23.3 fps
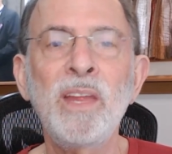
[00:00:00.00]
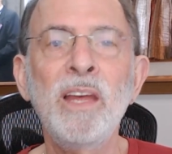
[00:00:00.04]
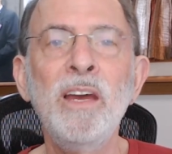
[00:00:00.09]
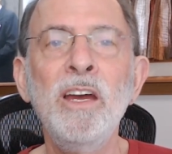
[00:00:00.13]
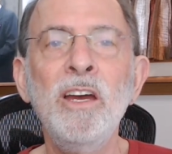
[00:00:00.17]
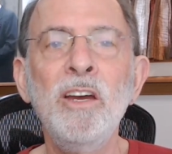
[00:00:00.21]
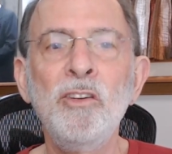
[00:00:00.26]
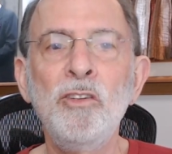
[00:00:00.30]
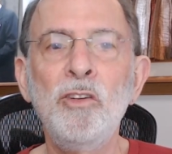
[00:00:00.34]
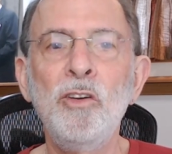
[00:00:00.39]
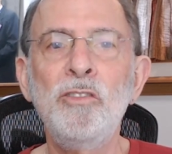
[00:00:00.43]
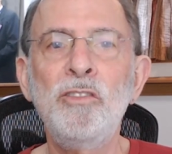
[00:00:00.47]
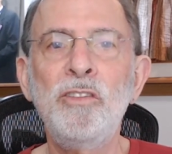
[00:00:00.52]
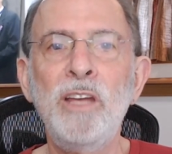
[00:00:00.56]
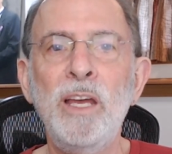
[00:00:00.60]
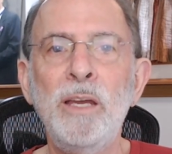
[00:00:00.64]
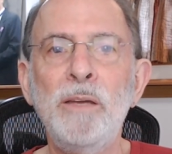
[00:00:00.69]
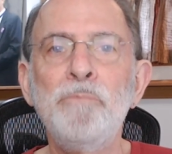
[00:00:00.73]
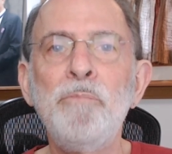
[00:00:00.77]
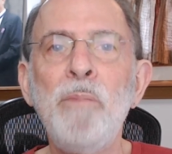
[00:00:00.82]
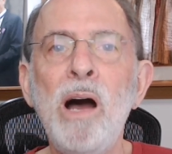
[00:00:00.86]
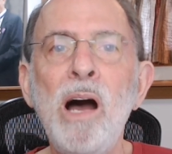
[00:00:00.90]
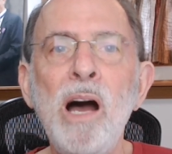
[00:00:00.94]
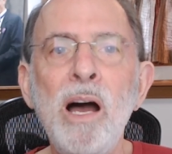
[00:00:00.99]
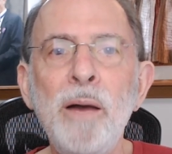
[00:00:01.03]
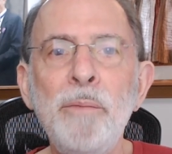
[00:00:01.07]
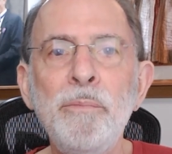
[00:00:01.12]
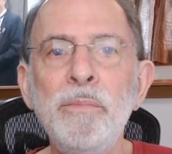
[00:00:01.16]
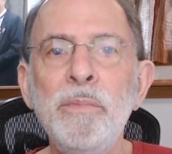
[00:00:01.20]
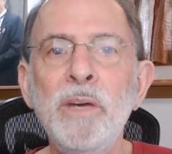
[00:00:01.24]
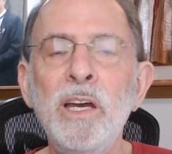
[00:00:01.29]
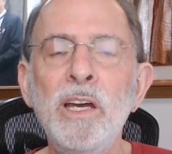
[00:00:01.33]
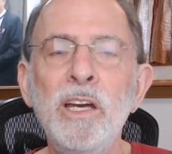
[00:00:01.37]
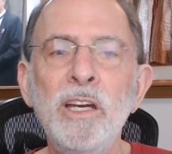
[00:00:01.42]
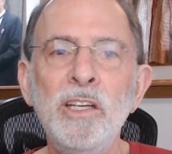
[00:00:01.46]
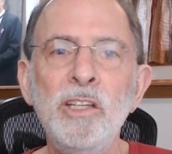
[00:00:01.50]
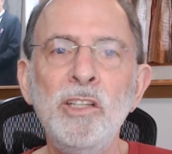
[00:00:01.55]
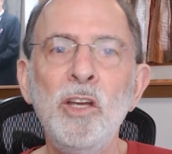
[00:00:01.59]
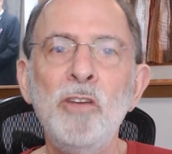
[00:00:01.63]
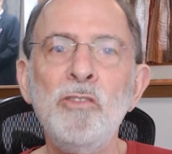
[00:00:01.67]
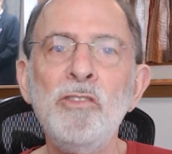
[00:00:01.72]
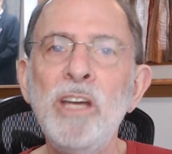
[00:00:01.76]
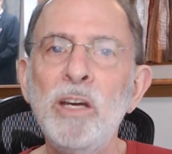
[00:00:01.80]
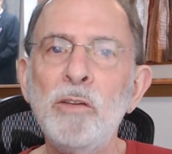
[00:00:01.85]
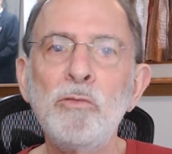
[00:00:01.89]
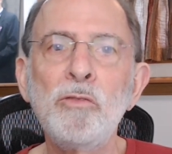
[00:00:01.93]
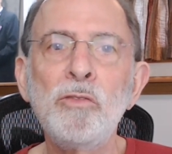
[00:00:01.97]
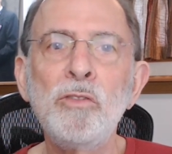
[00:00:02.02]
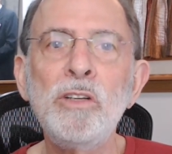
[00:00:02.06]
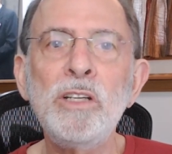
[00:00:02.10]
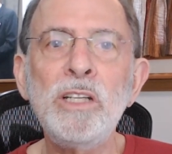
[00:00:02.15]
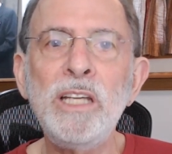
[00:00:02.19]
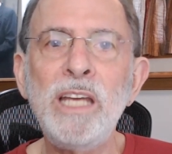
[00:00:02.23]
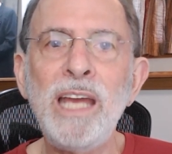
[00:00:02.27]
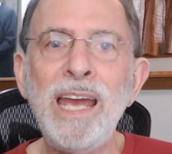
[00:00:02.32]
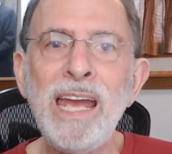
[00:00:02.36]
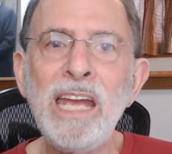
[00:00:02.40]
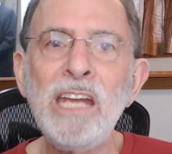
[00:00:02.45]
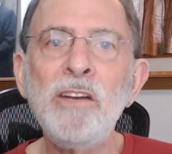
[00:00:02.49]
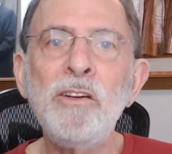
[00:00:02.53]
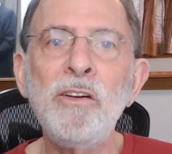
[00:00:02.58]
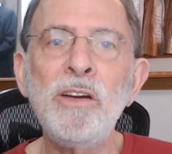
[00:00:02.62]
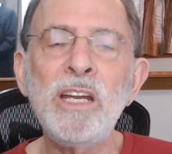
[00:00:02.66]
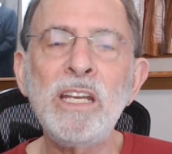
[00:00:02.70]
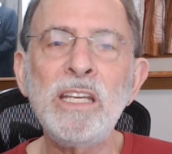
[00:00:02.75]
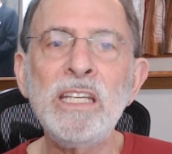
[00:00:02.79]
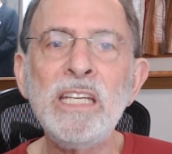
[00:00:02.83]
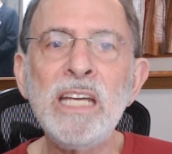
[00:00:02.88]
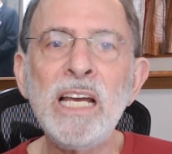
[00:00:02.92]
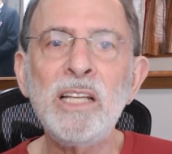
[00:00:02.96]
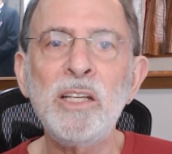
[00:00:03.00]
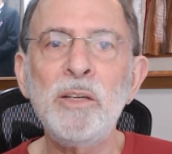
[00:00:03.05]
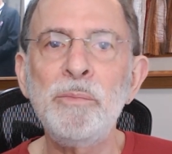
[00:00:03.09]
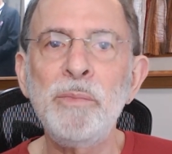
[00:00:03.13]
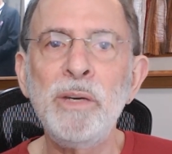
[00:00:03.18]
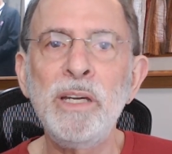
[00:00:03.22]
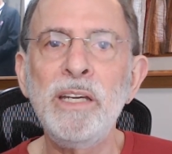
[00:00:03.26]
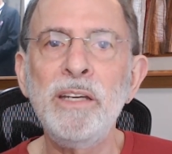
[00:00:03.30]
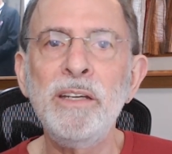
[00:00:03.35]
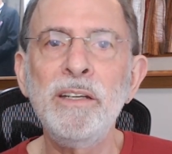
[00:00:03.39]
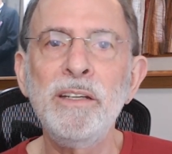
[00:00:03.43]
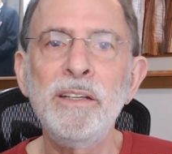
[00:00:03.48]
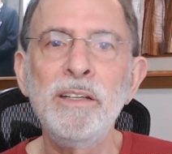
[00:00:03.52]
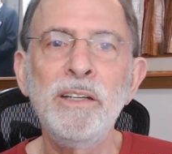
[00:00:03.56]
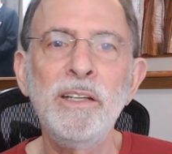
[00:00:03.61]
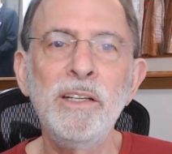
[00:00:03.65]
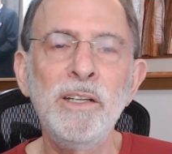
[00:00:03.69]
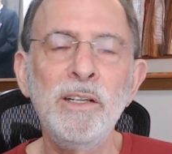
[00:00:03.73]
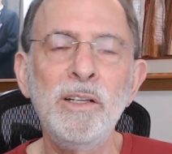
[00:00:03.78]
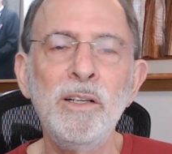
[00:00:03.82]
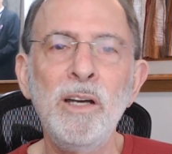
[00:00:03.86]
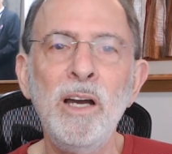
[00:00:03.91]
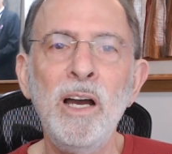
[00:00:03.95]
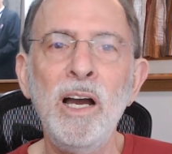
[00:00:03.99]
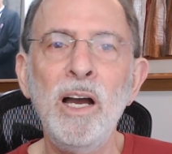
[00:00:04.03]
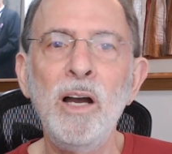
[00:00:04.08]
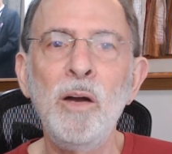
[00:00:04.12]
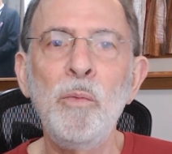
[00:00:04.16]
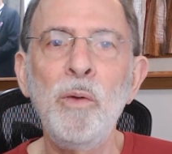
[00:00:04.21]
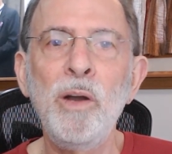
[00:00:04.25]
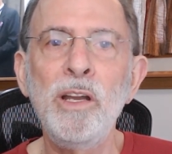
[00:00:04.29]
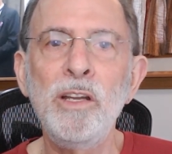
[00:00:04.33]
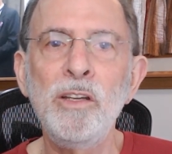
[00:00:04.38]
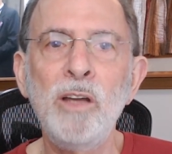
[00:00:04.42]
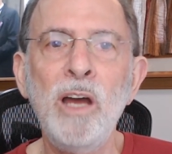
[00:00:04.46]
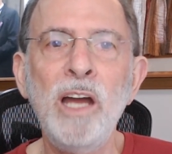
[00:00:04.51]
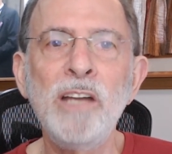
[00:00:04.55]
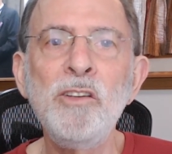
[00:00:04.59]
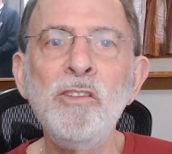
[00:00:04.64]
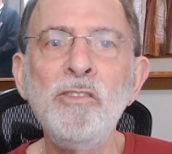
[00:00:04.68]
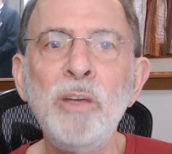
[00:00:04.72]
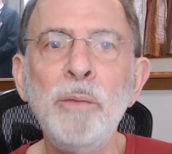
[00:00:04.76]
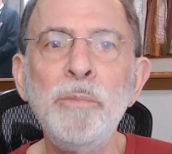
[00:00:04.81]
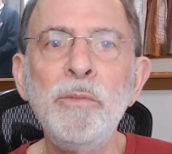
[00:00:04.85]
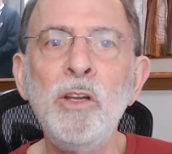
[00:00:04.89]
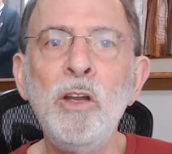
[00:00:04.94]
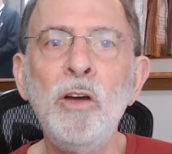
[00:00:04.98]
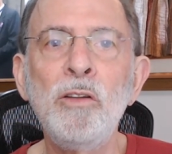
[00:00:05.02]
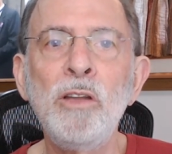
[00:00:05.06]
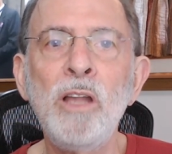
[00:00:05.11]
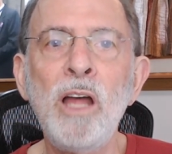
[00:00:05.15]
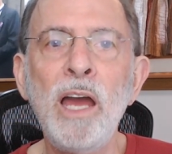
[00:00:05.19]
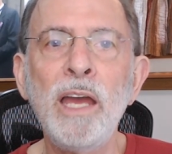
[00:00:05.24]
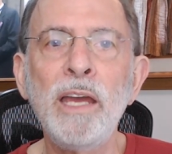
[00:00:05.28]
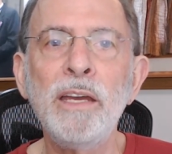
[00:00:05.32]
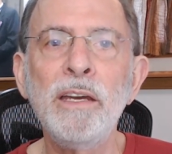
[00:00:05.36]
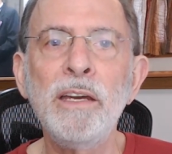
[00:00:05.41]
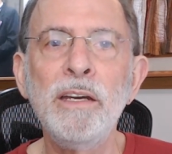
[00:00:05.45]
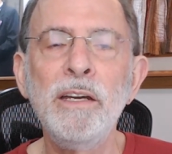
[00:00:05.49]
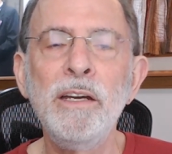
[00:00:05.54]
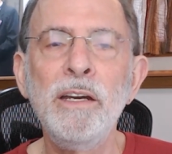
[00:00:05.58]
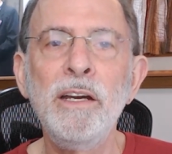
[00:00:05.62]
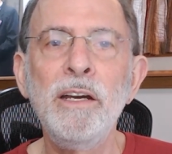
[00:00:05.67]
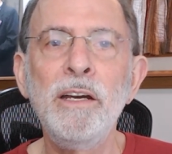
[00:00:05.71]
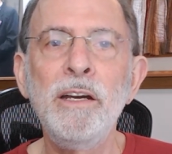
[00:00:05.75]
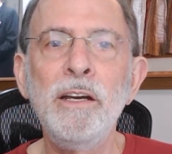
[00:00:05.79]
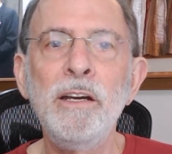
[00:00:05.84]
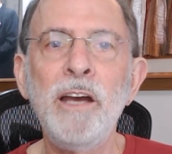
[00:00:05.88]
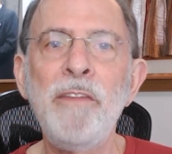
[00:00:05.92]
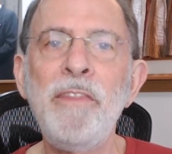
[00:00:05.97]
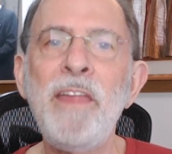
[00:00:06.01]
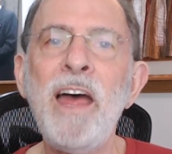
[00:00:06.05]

So it's like, Mom, you get really angry and yell at me when I do something you don't like, and that's